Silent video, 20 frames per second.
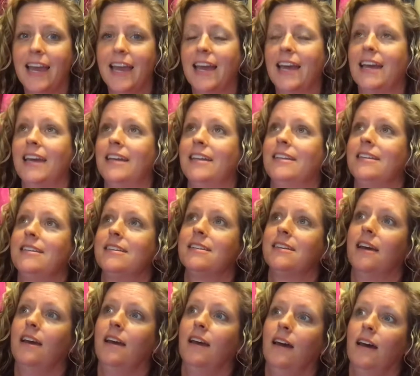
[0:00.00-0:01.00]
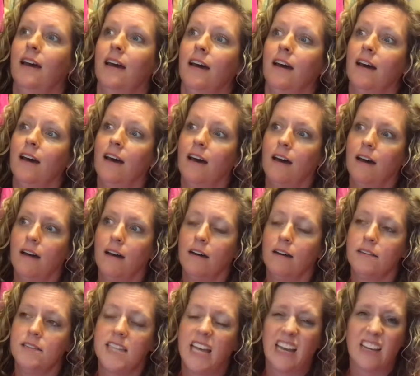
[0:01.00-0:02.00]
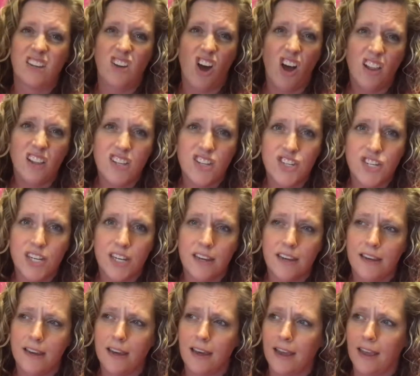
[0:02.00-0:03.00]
and technology